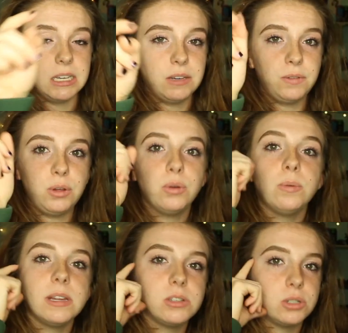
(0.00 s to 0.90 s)
If
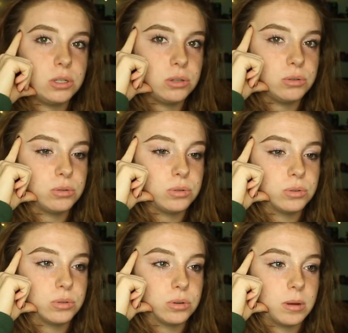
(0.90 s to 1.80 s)
you went to
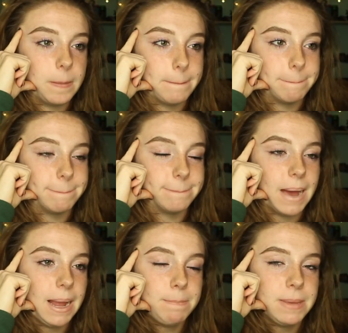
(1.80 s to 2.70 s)

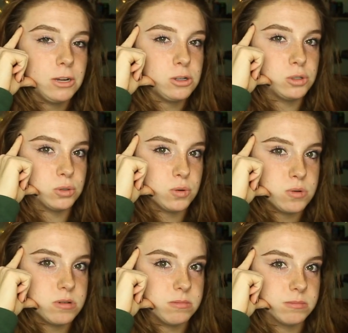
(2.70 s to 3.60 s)
my middle
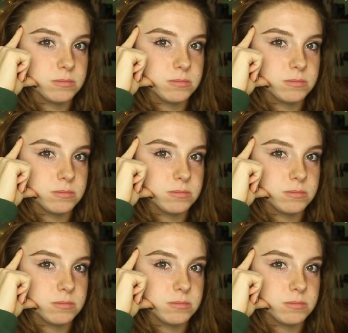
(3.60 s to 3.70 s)
school,